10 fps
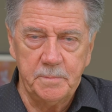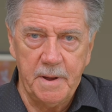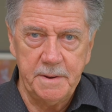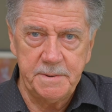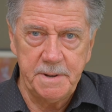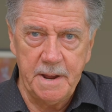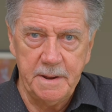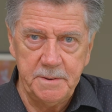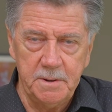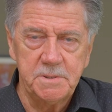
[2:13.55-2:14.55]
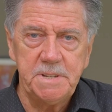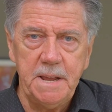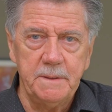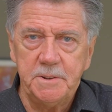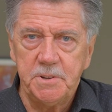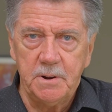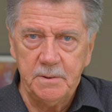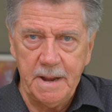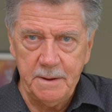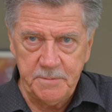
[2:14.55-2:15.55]
But you'll see that you
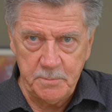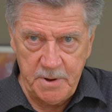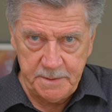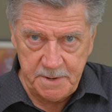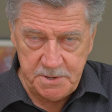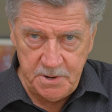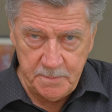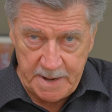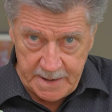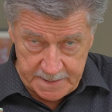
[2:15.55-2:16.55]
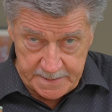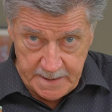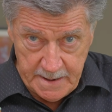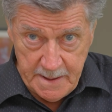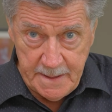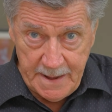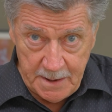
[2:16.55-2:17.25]
don't have to bring the cue back a